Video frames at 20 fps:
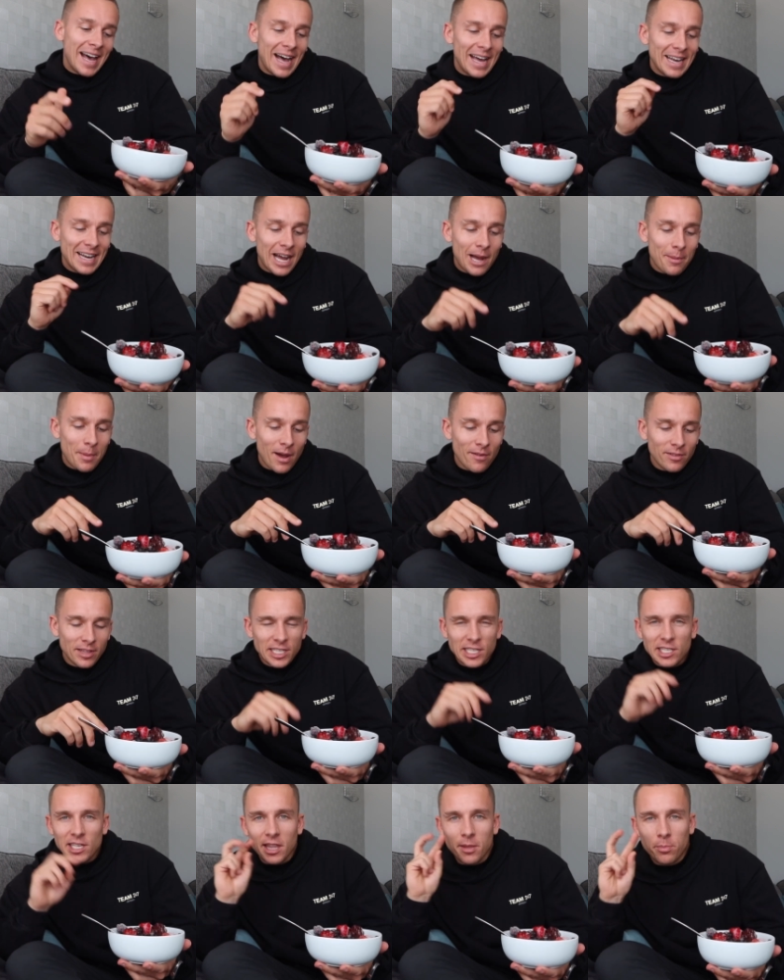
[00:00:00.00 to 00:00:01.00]
And now I'm having,
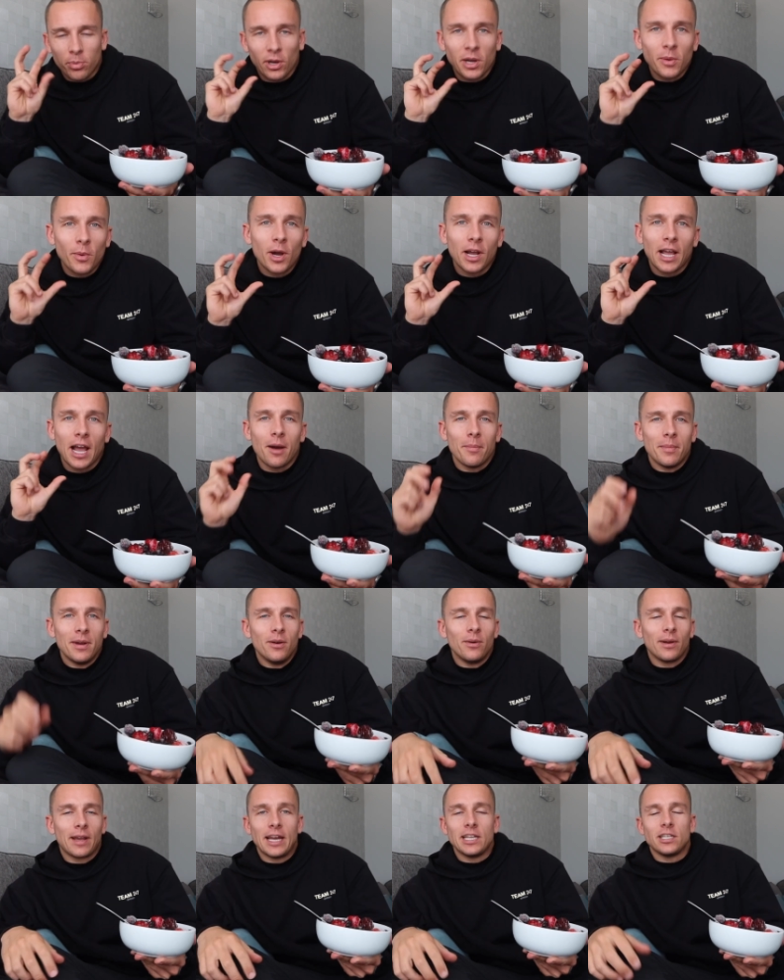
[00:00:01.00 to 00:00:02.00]
this is like the pre-workout
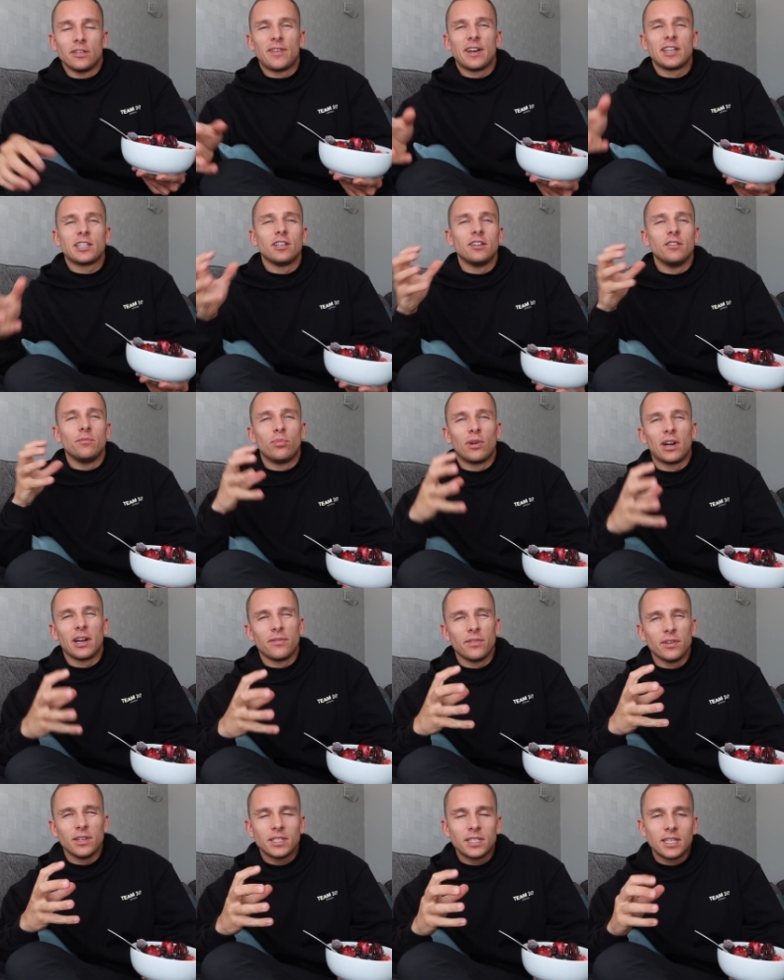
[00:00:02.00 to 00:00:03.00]
meal, okay? So I've had some of
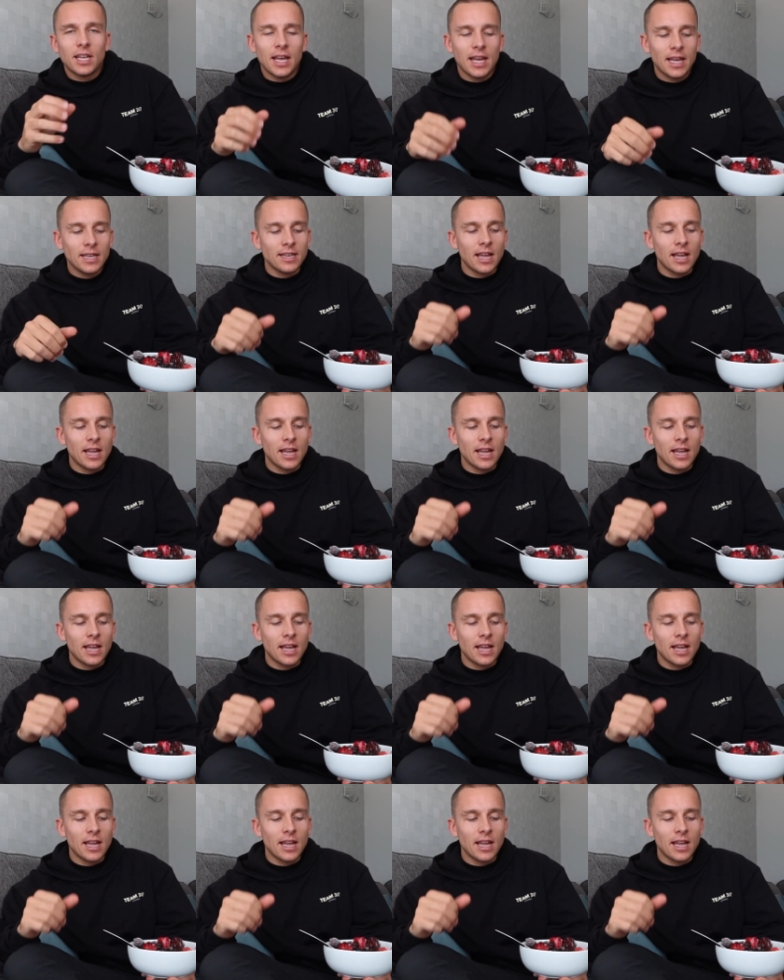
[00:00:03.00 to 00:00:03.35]
breakfast.